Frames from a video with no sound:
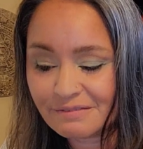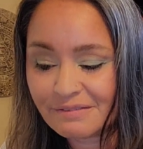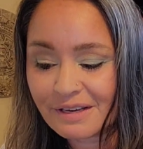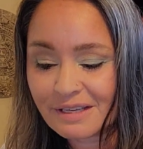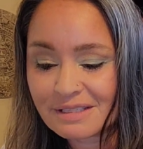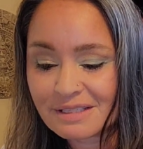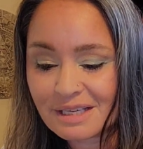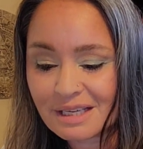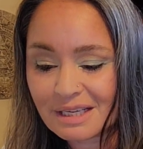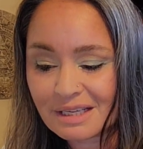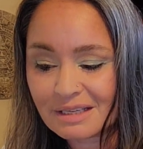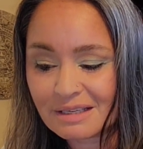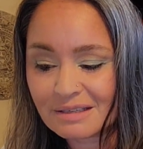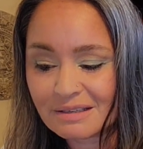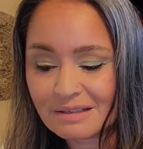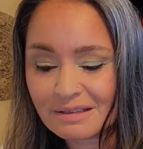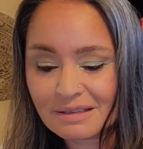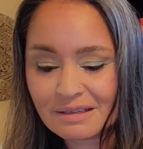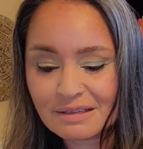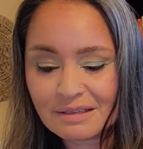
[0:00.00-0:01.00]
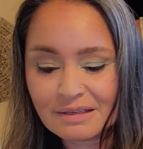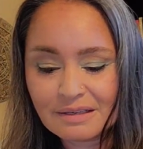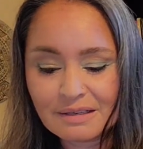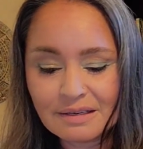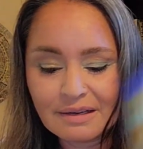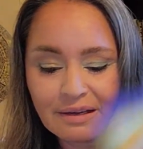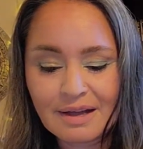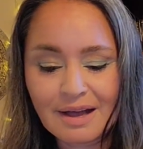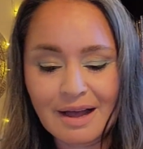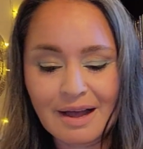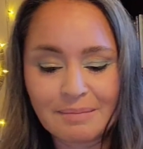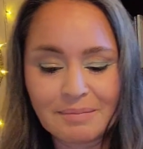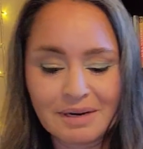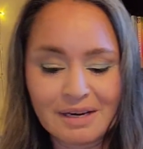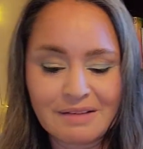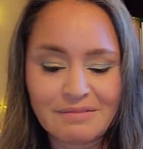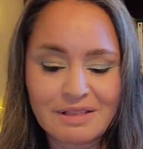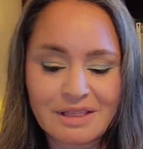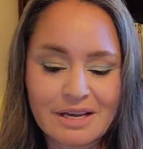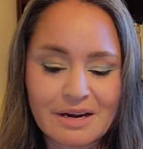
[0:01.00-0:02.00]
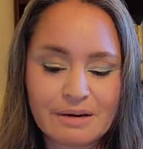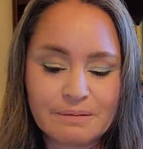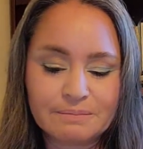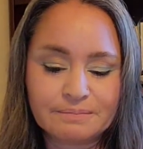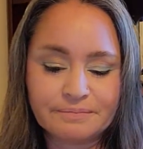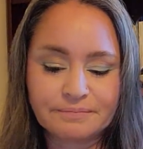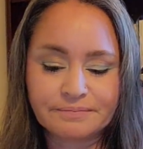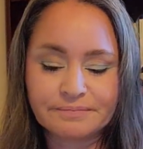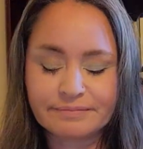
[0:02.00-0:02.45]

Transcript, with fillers: Fix it. I'm going to leave it there.